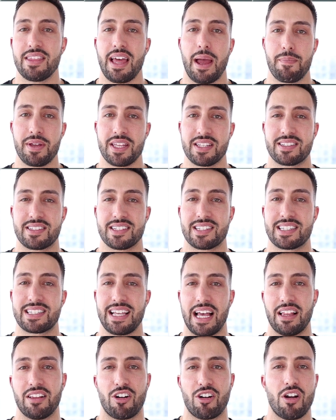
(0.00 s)
That means the
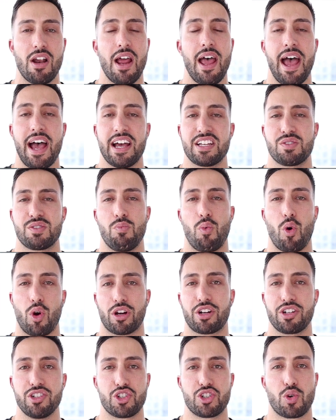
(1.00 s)
seller has
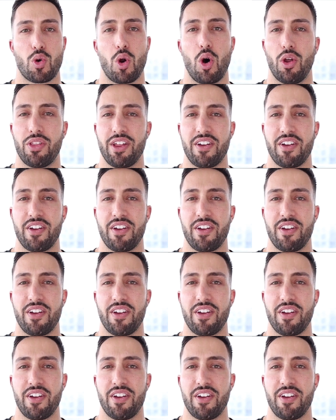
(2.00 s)
more control,